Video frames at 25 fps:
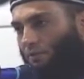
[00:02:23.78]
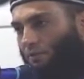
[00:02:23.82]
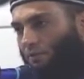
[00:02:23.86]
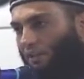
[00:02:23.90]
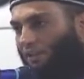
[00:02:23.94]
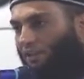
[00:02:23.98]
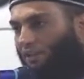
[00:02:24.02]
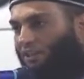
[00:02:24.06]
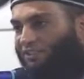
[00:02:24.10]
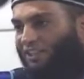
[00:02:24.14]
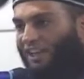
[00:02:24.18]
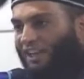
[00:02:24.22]

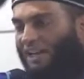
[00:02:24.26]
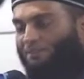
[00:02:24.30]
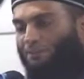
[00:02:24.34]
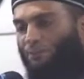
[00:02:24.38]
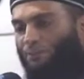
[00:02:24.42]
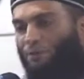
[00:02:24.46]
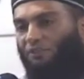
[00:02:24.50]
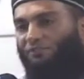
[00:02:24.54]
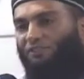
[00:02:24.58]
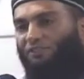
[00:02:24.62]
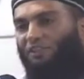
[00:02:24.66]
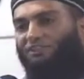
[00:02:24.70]
An
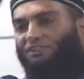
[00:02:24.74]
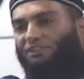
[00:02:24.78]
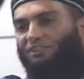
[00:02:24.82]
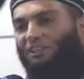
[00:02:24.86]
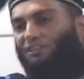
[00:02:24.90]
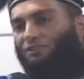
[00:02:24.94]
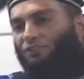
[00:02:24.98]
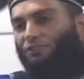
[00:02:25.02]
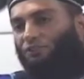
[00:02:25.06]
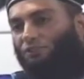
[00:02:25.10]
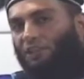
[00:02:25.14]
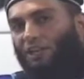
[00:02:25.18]
example of this
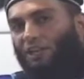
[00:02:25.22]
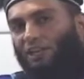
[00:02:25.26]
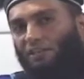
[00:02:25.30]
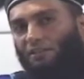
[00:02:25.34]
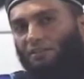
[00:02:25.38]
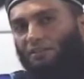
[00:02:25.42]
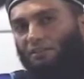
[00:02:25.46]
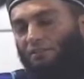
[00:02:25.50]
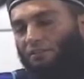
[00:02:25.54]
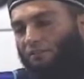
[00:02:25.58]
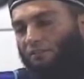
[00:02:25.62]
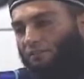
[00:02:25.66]
is
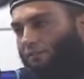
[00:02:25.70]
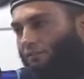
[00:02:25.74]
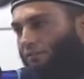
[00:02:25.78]
today,